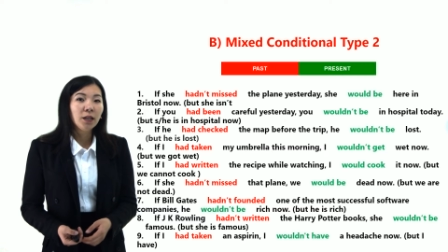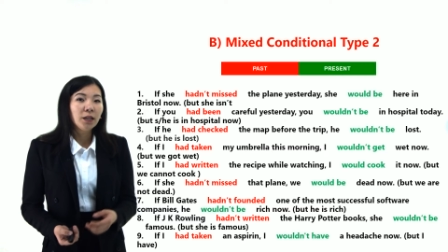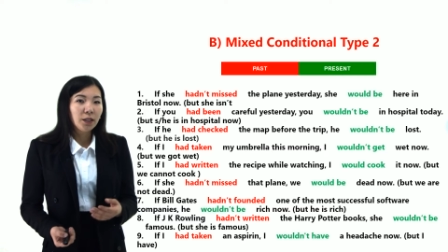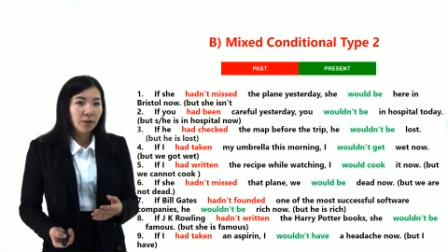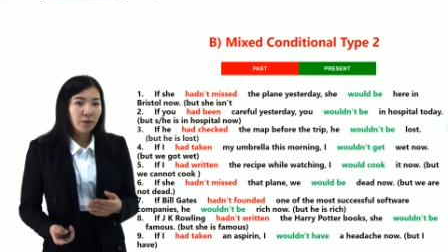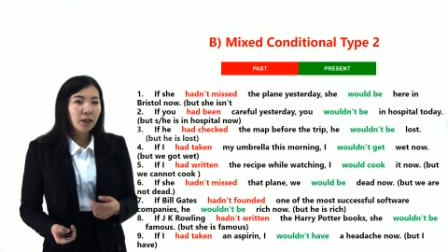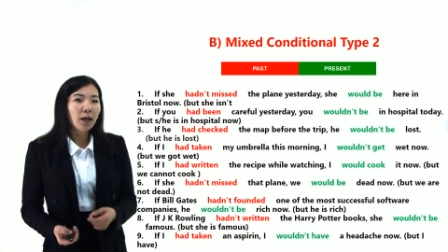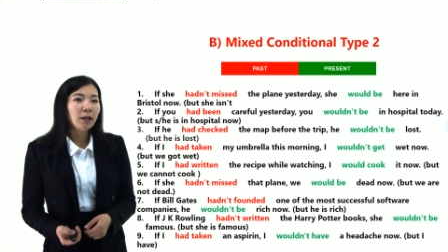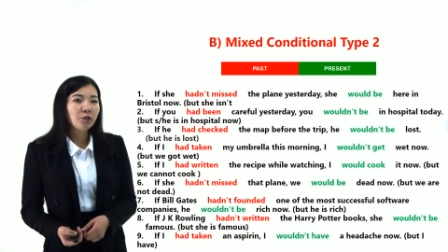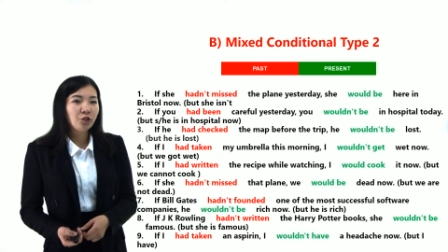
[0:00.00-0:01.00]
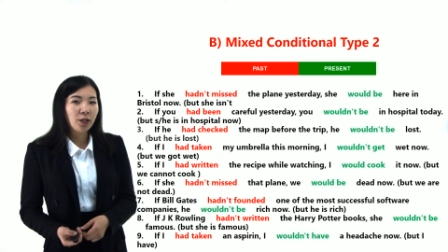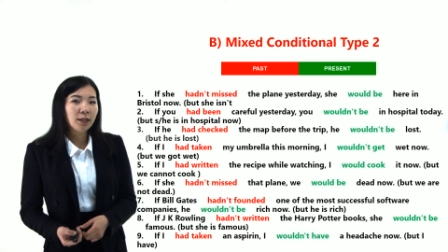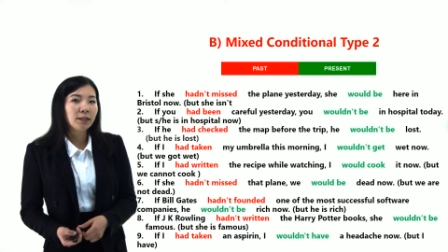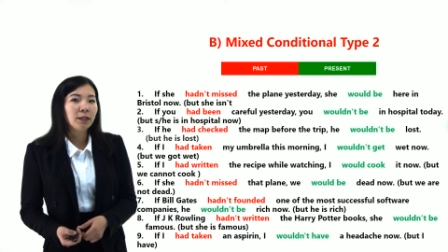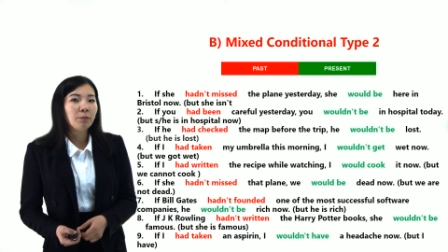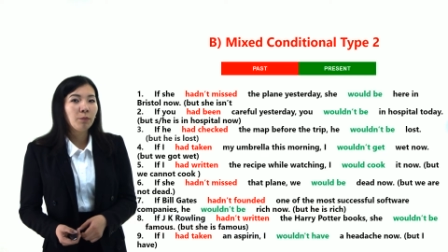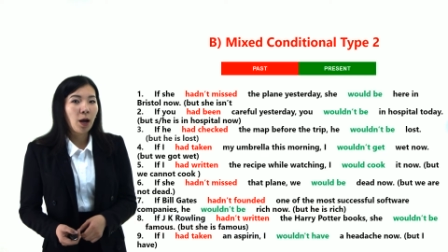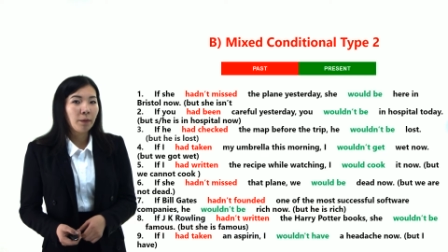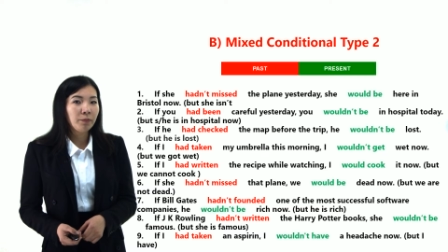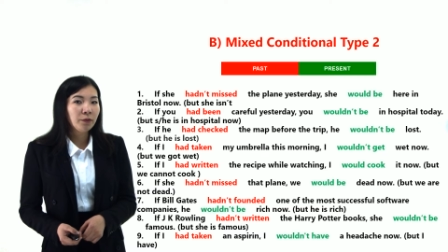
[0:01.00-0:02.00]
If he had checked the
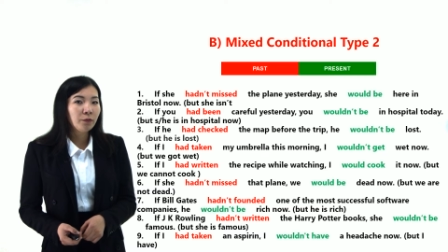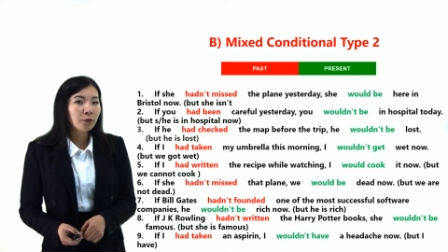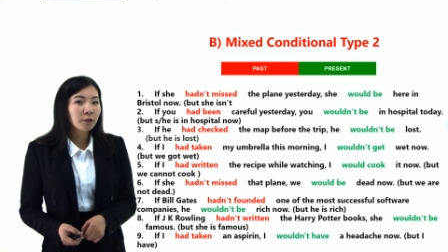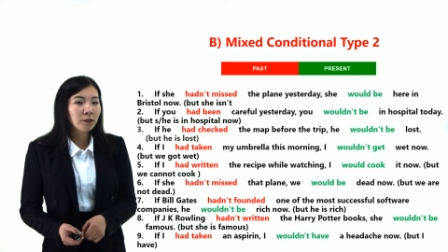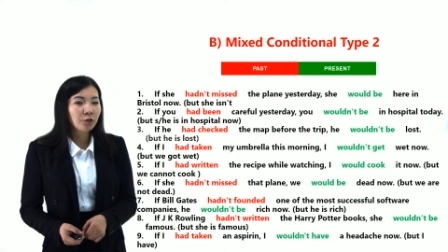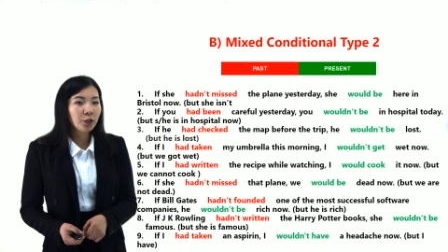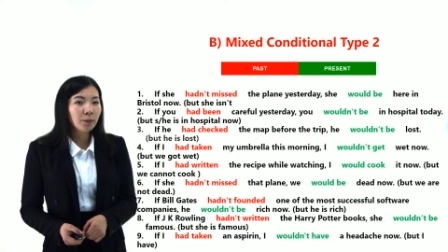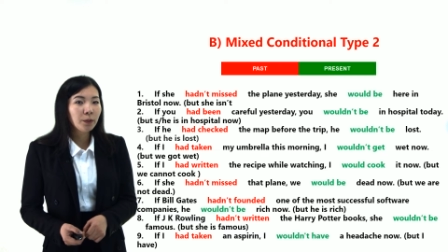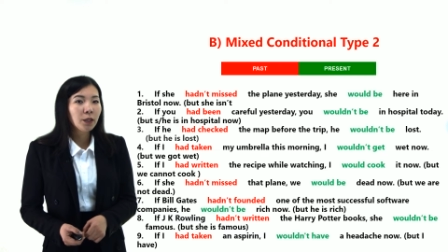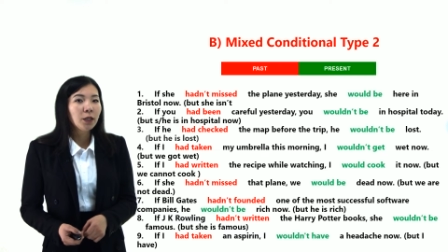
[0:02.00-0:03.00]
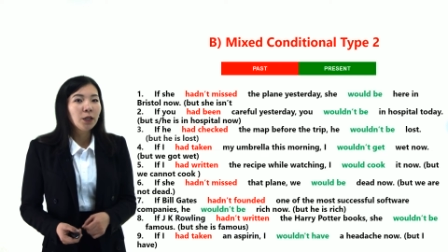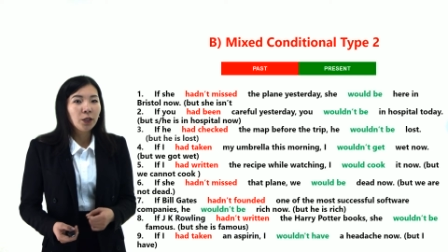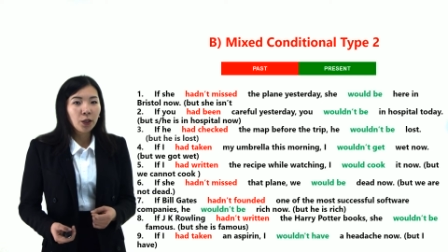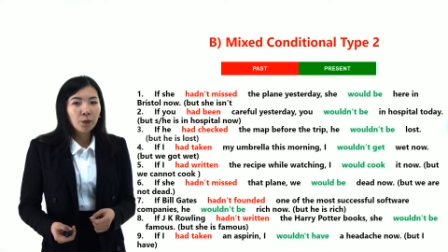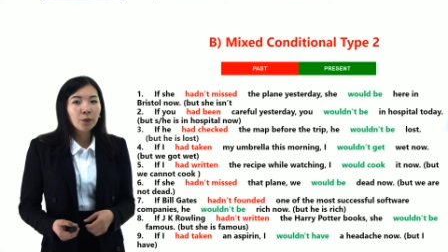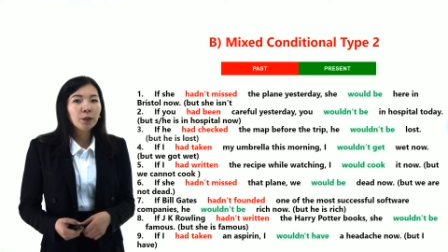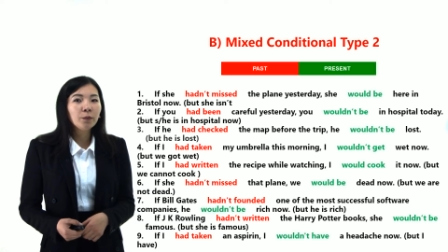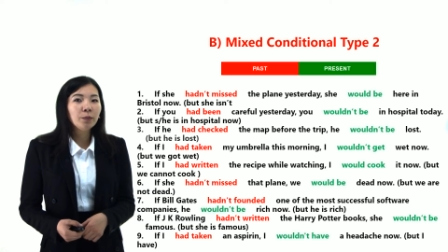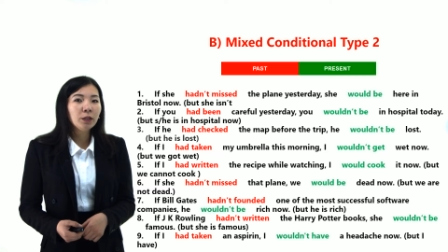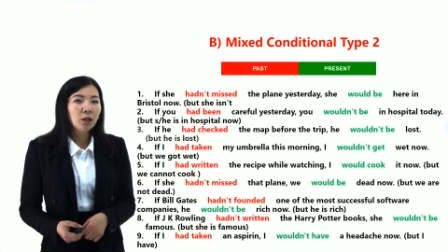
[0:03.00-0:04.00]
map before the trip, he
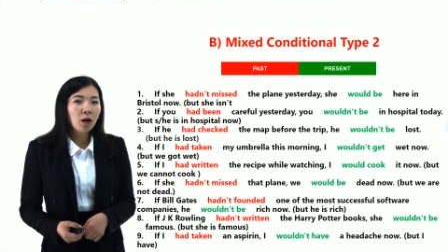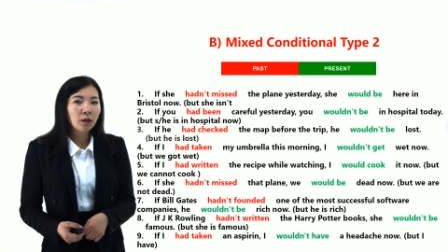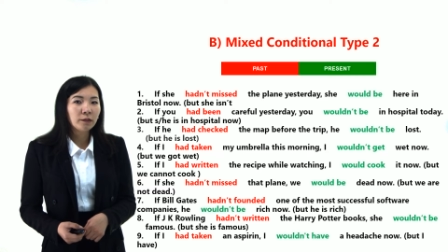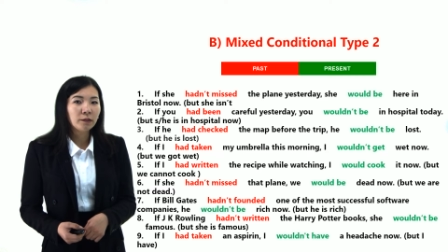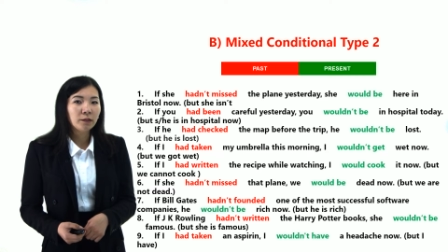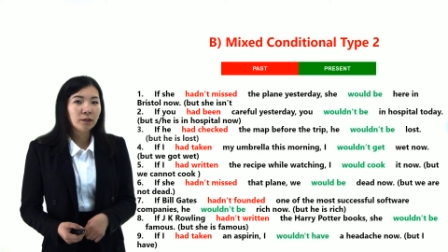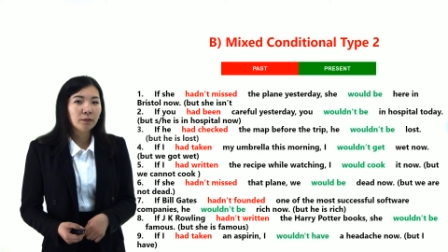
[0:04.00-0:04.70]
wouldn't be lost.